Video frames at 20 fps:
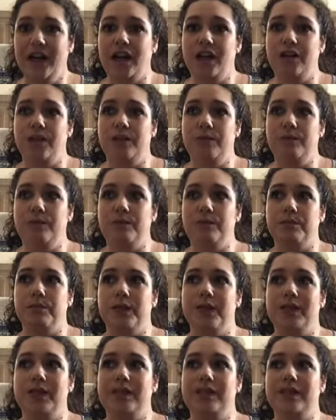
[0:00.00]

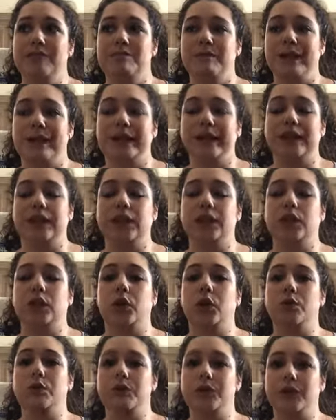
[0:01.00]
but it has made
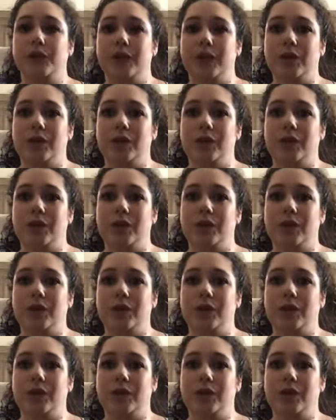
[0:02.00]
homeschooling